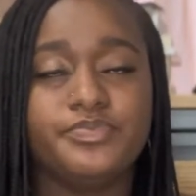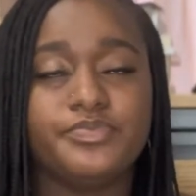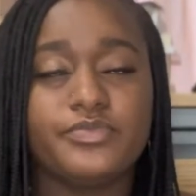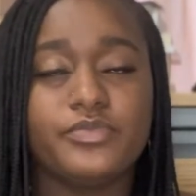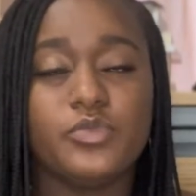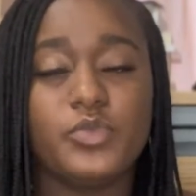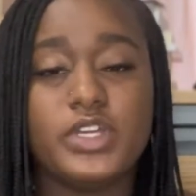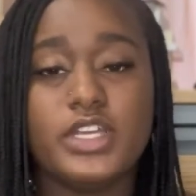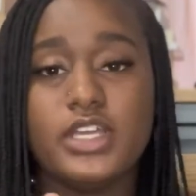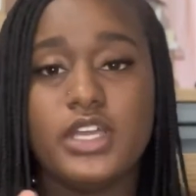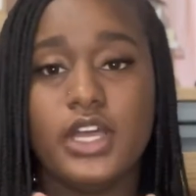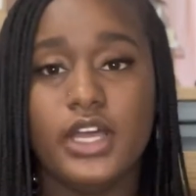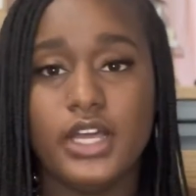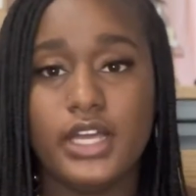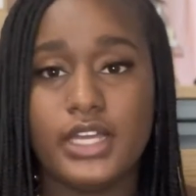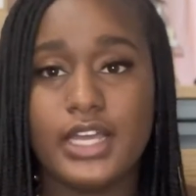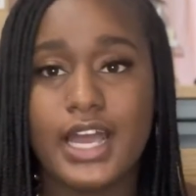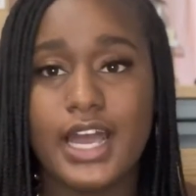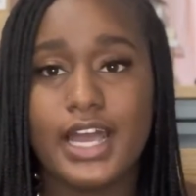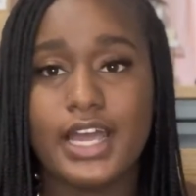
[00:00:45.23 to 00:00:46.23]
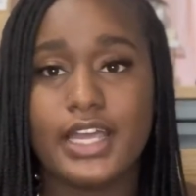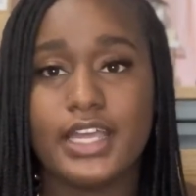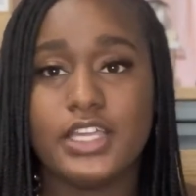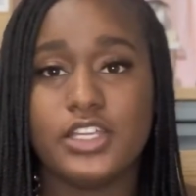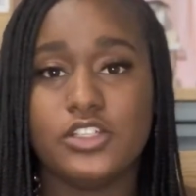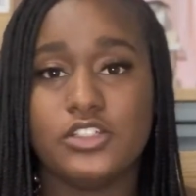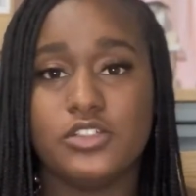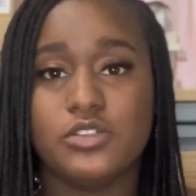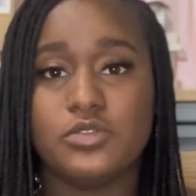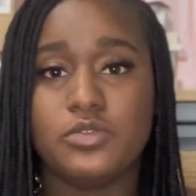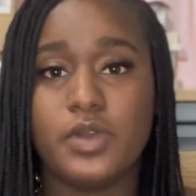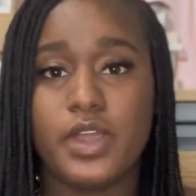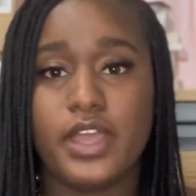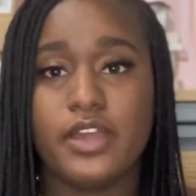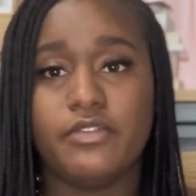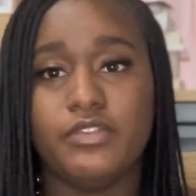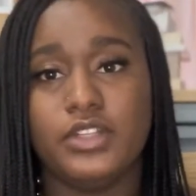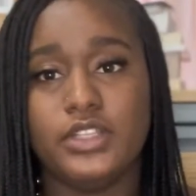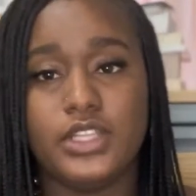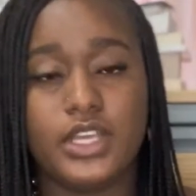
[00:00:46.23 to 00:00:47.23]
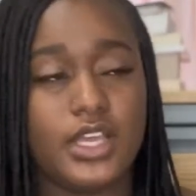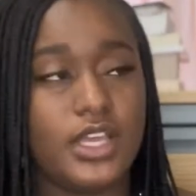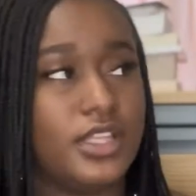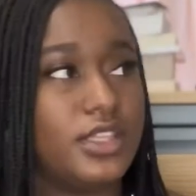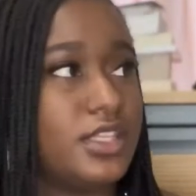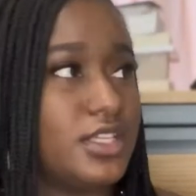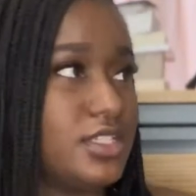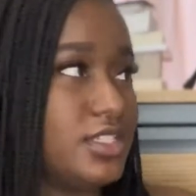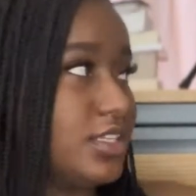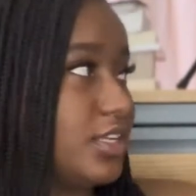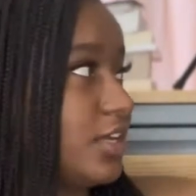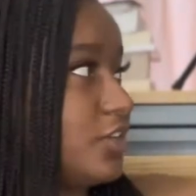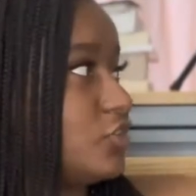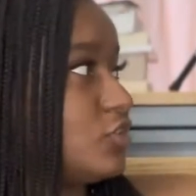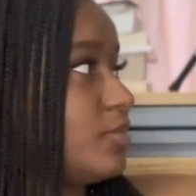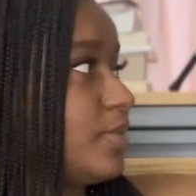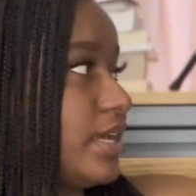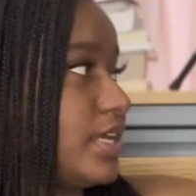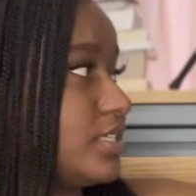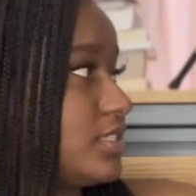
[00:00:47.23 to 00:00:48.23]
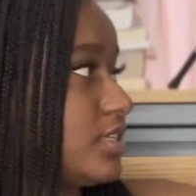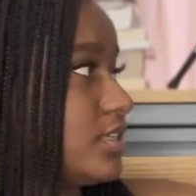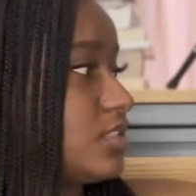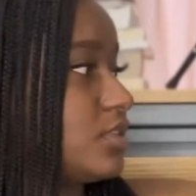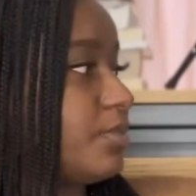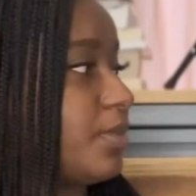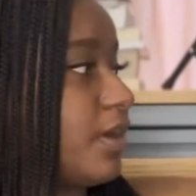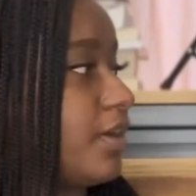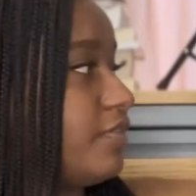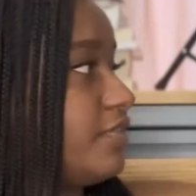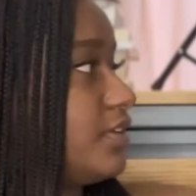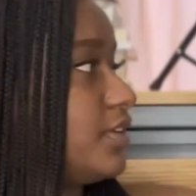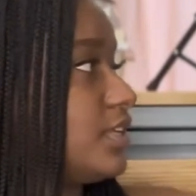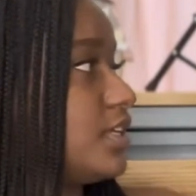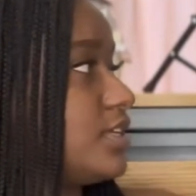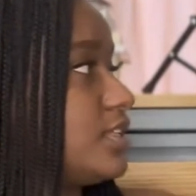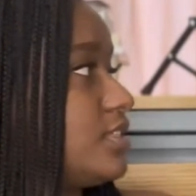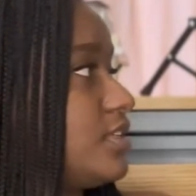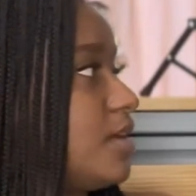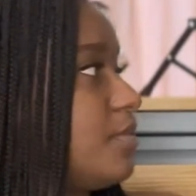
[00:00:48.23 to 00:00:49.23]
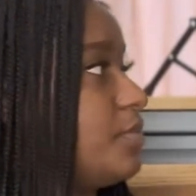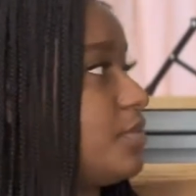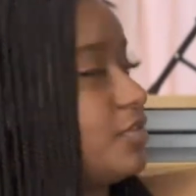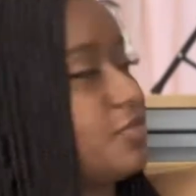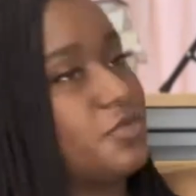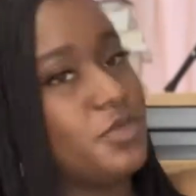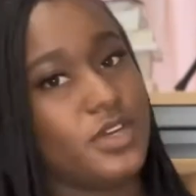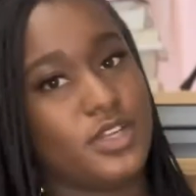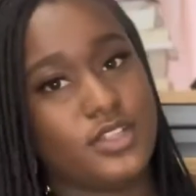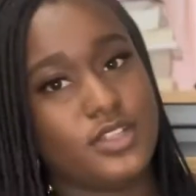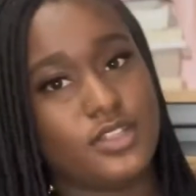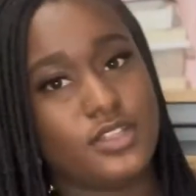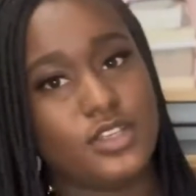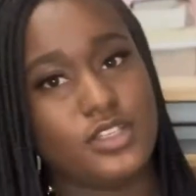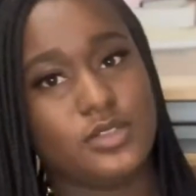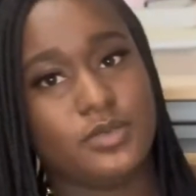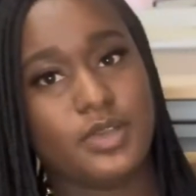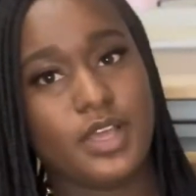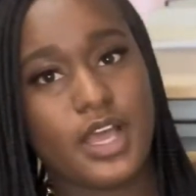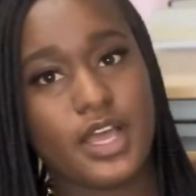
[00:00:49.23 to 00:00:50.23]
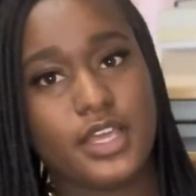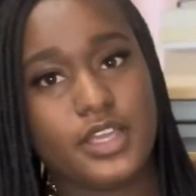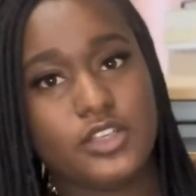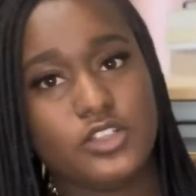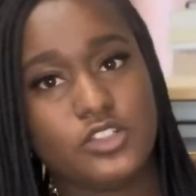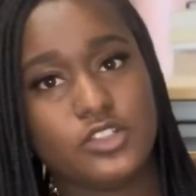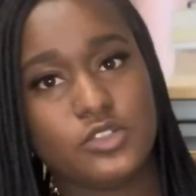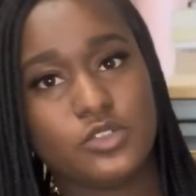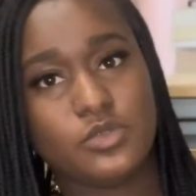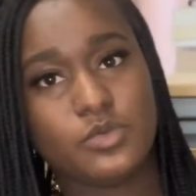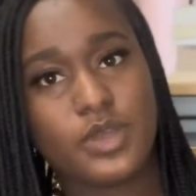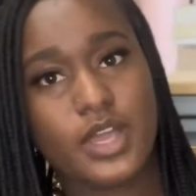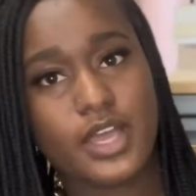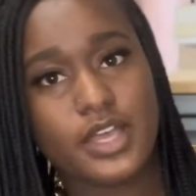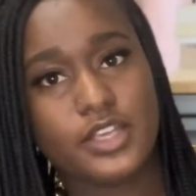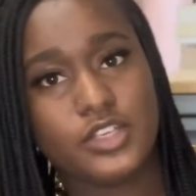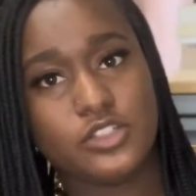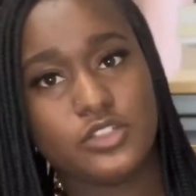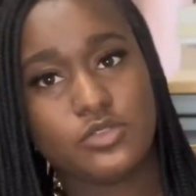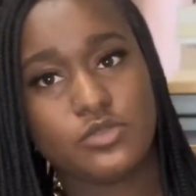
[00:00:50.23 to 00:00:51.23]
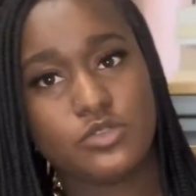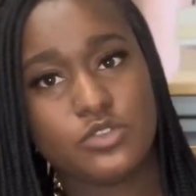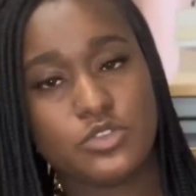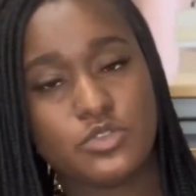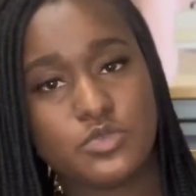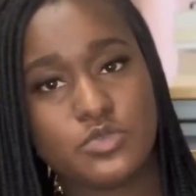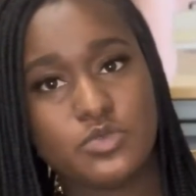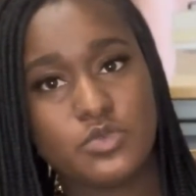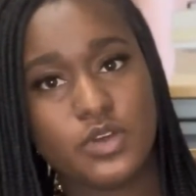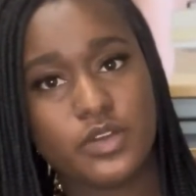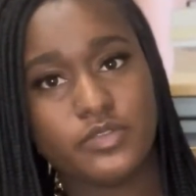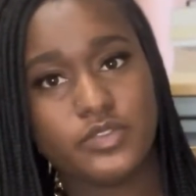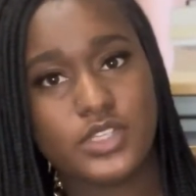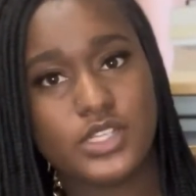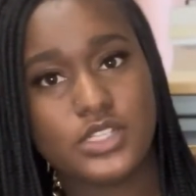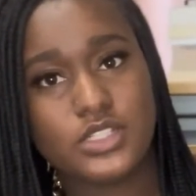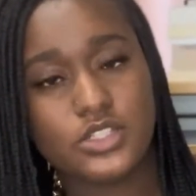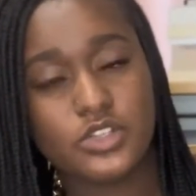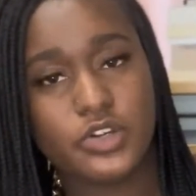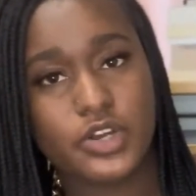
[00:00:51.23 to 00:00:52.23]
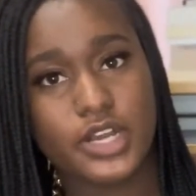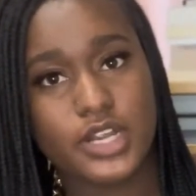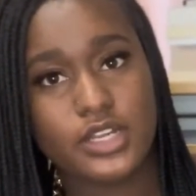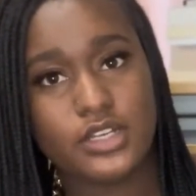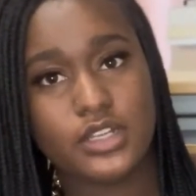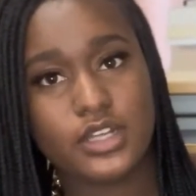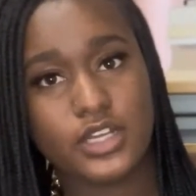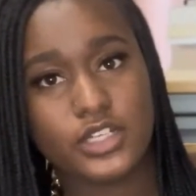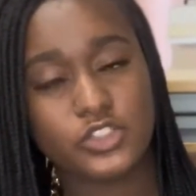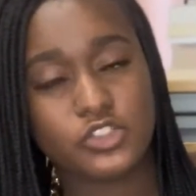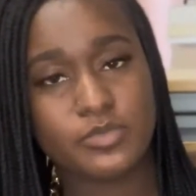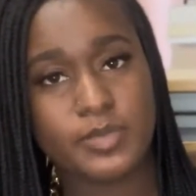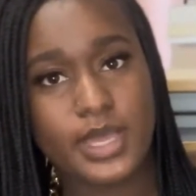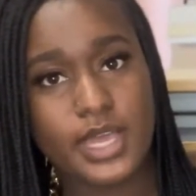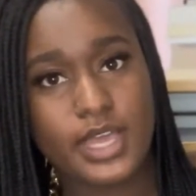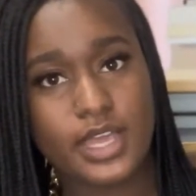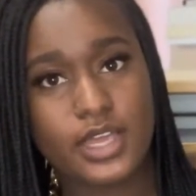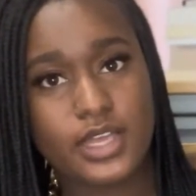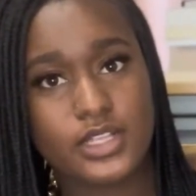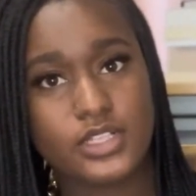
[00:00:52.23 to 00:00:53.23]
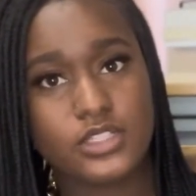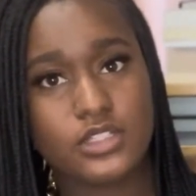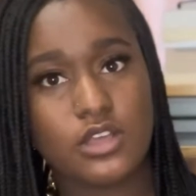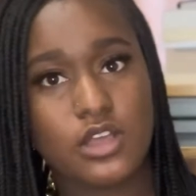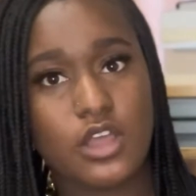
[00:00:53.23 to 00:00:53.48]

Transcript: we got issued everything. This laundry basket is a perfect example of one of the things we got issued. We got issued 2 of these green laundry bags,